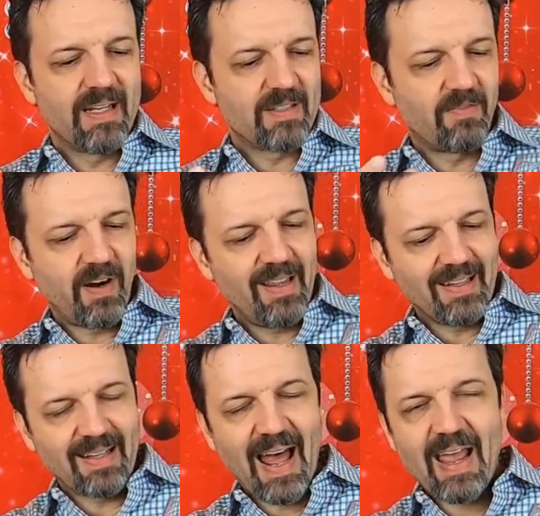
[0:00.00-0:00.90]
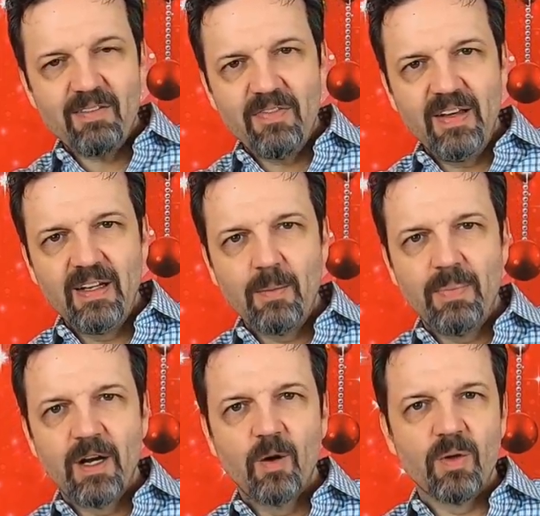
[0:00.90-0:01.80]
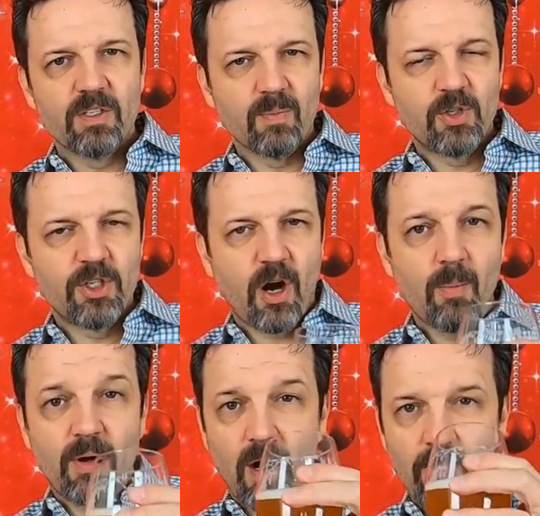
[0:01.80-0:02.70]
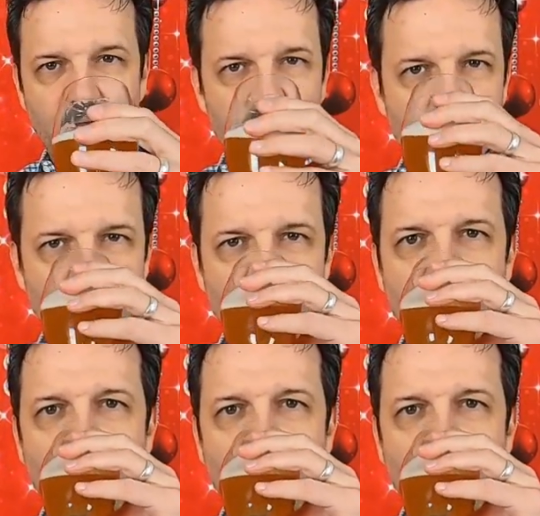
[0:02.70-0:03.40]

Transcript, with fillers: It's a very light feeling beer with some sharp carbonation.